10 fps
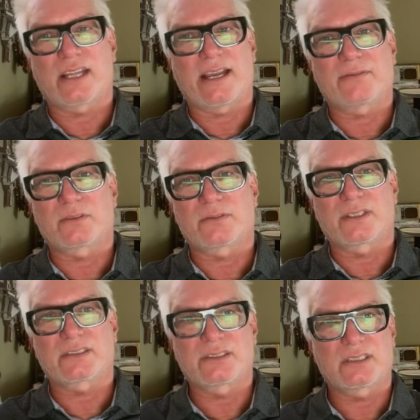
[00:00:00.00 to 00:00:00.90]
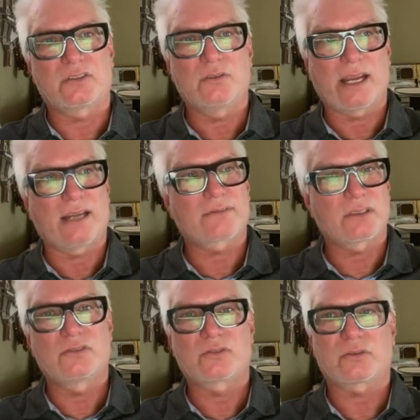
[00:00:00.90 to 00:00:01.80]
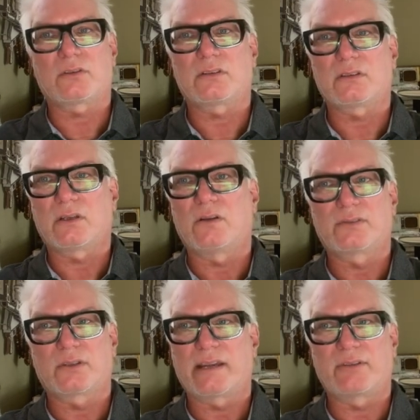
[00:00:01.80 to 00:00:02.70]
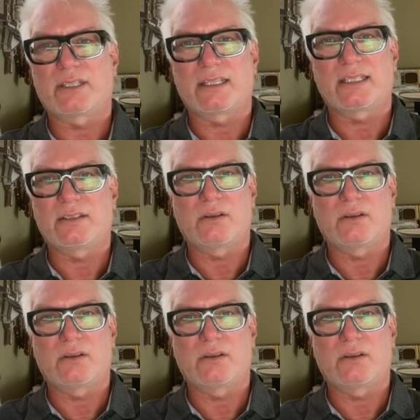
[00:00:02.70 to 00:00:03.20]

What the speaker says: to After Effects is that you have control over everything.